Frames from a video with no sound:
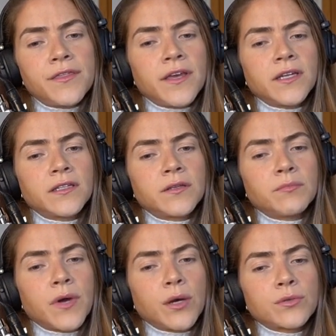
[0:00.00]
think the
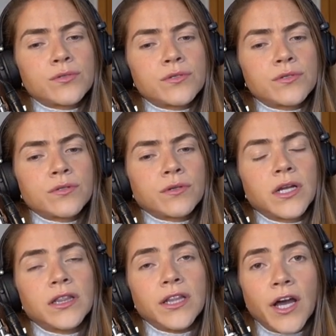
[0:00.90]
most
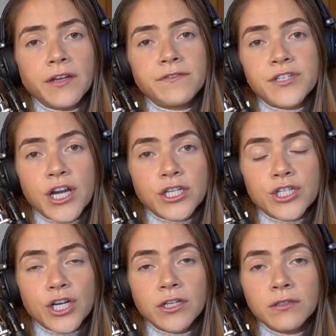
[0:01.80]

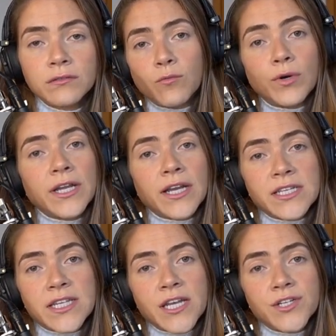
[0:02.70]
life-changing
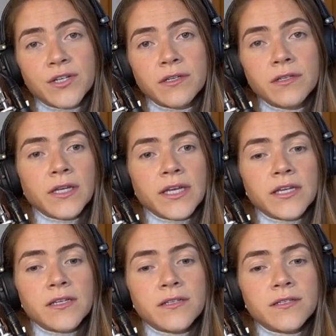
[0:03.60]
realization
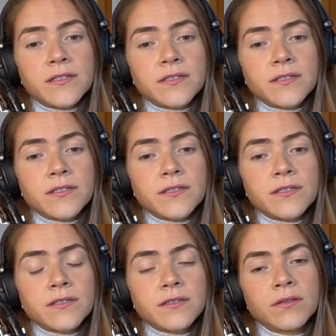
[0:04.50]

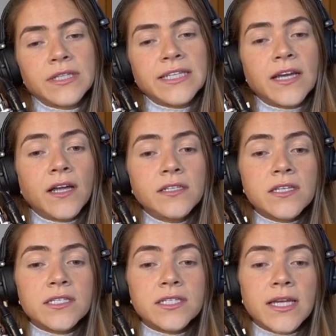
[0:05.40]
is the
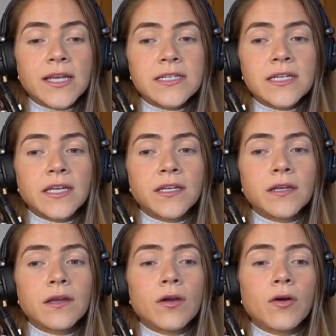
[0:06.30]

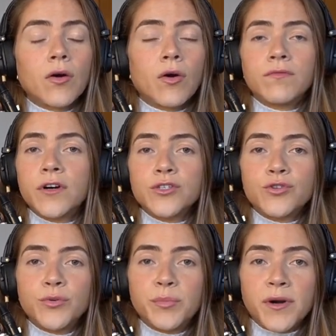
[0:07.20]
understanding of our
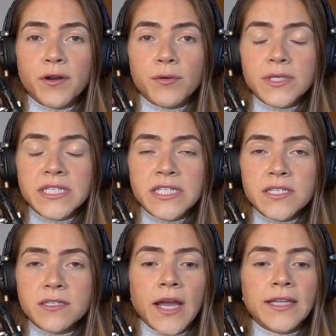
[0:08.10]
true
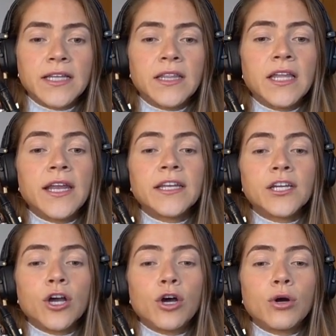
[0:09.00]
priorities and the
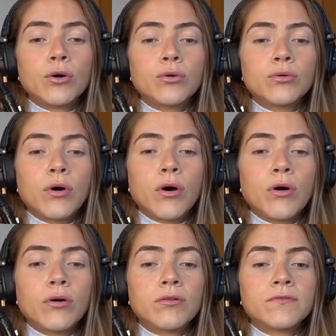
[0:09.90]
letting go
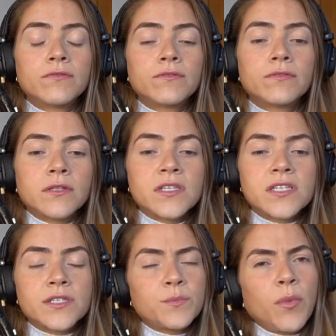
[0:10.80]
of the
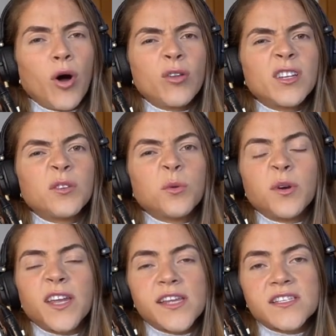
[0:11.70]
small
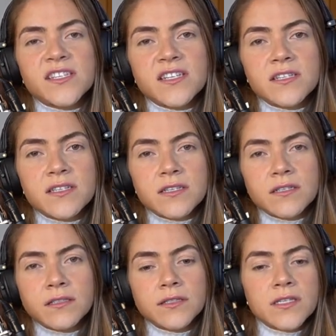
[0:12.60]
annoyances,
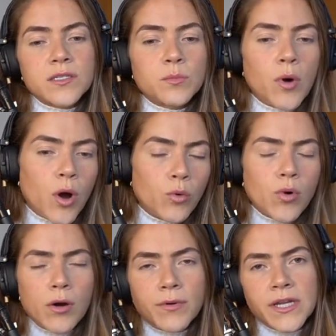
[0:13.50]
the small
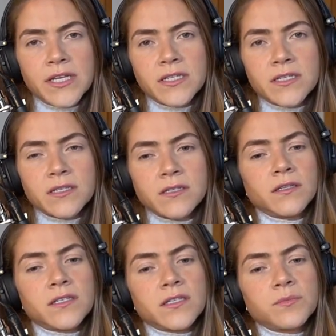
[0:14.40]
worries,
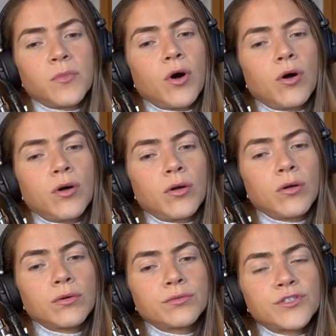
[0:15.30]
the
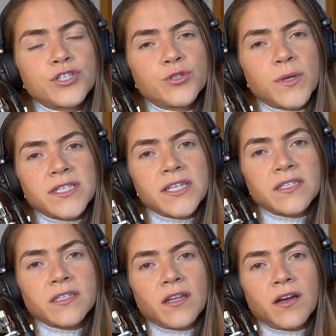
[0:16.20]
small
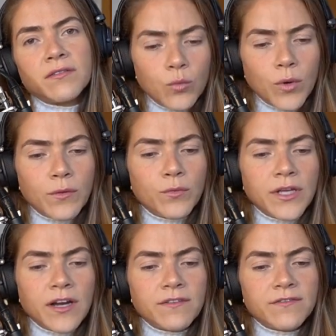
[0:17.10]
stresses in life. When
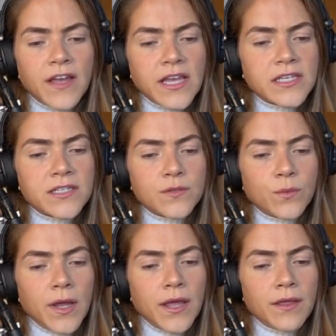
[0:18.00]
we are faced
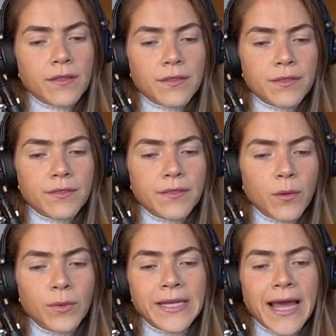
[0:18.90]
with
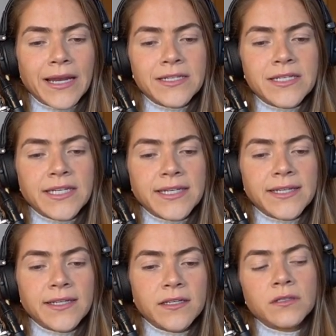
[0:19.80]
the
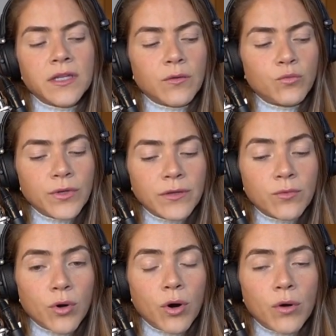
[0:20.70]
reality that we
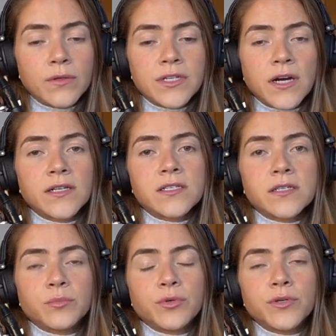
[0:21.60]
will all die at
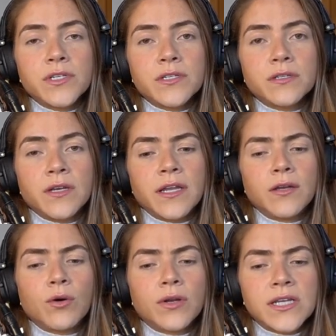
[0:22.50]
some point,
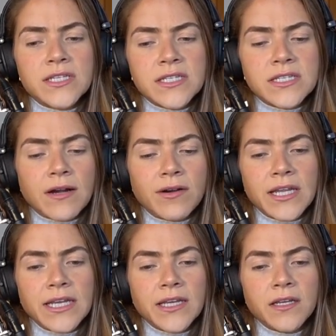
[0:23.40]
and not
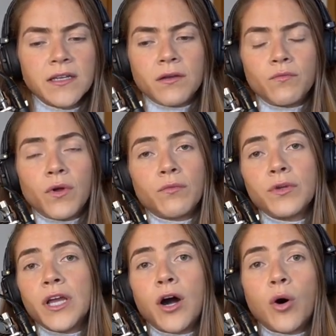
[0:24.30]
necessarily when
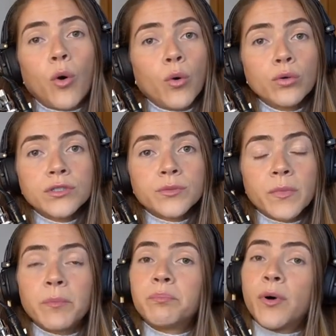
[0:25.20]
we are old,
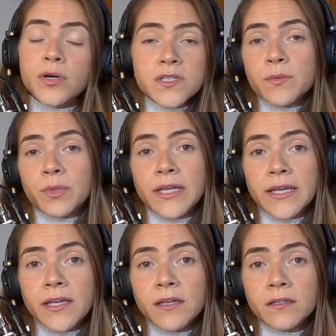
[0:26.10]
but
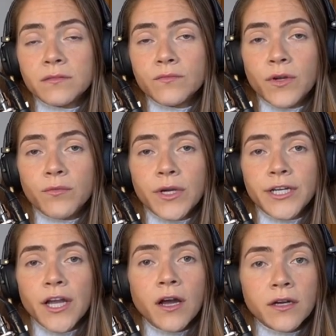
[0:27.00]
possibly when we're
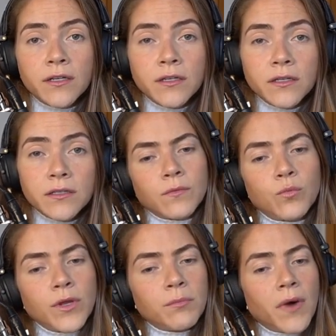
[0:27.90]
young,
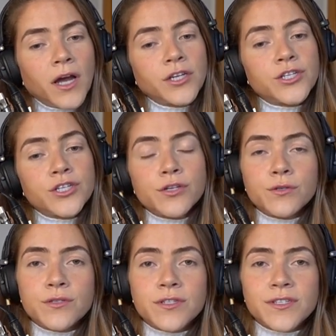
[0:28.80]
we might
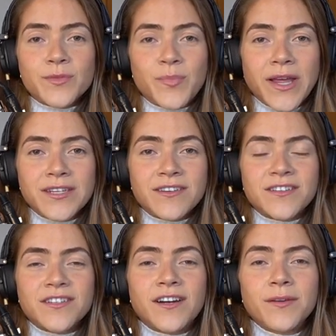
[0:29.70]
choose to spend
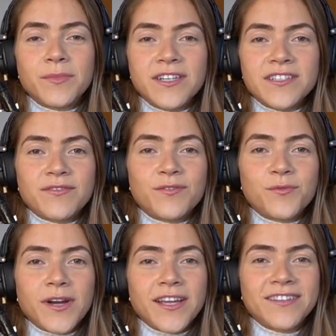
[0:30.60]
our time in a different
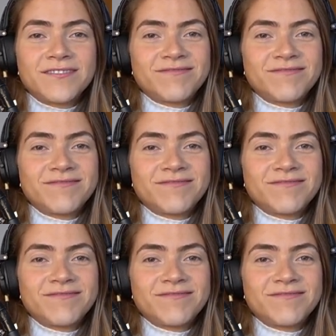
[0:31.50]
way.